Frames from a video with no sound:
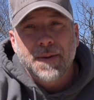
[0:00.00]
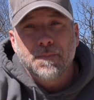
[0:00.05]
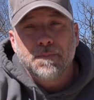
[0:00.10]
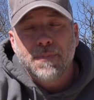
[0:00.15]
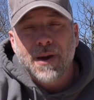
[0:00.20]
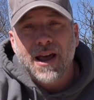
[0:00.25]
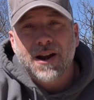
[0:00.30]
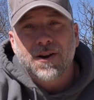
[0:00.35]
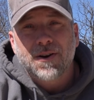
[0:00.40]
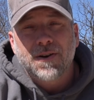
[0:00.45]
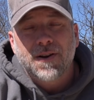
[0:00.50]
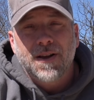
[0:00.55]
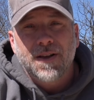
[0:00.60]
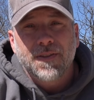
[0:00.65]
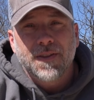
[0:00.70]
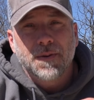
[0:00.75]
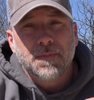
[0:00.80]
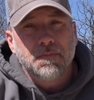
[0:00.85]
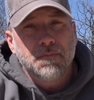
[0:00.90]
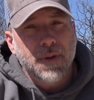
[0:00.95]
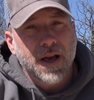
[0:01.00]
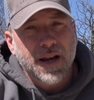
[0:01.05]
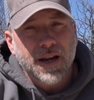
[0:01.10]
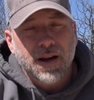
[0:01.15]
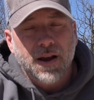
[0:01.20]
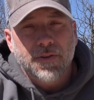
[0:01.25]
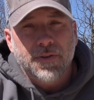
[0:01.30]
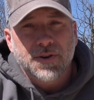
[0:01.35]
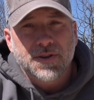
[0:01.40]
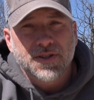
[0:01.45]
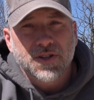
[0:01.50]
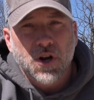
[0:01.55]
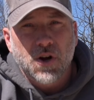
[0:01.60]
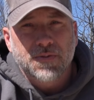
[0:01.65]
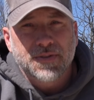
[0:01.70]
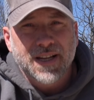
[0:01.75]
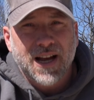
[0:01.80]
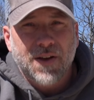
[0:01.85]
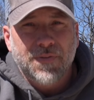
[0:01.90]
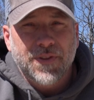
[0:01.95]
better than many other
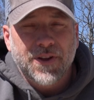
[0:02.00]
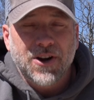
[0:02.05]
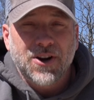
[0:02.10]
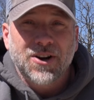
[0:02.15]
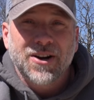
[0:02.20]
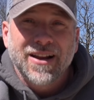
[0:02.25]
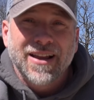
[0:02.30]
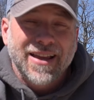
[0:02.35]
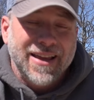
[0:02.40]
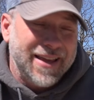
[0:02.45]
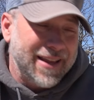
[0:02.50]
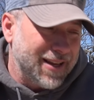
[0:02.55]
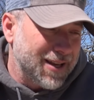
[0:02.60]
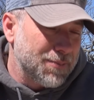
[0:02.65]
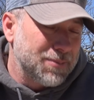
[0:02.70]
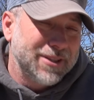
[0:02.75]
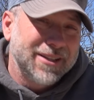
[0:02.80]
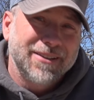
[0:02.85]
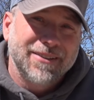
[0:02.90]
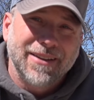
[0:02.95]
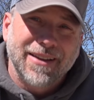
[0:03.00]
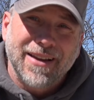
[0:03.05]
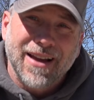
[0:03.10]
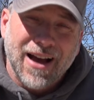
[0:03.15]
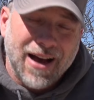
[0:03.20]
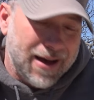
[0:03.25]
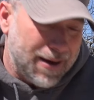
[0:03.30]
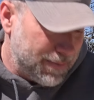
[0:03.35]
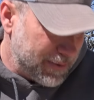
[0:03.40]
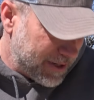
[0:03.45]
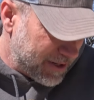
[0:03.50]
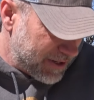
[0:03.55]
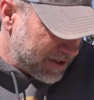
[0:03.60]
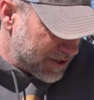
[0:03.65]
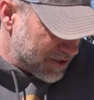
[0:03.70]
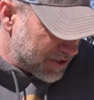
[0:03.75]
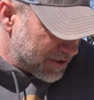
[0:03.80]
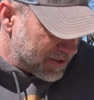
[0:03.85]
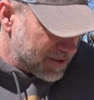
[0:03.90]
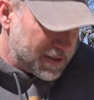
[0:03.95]
stoves out there in completely calm
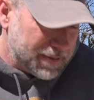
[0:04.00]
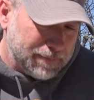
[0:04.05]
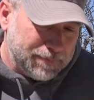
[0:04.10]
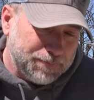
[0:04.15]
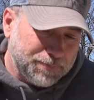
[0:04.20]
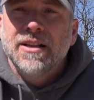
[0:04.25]
conditions.